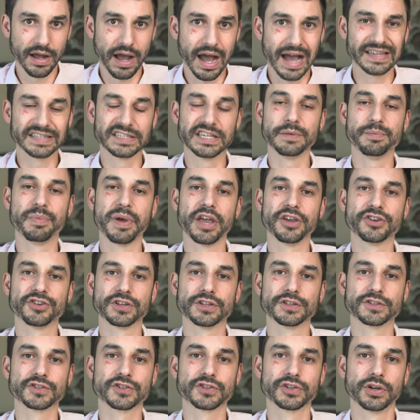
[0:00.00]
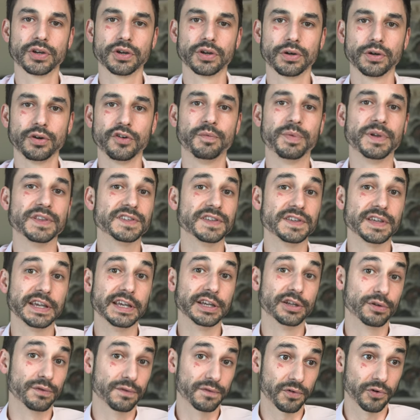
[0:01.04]
I see patients who've been
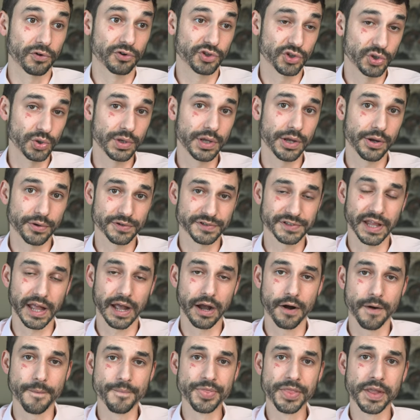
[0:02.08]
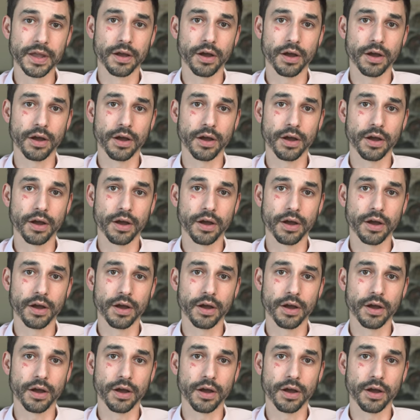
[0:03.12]
ill for two years now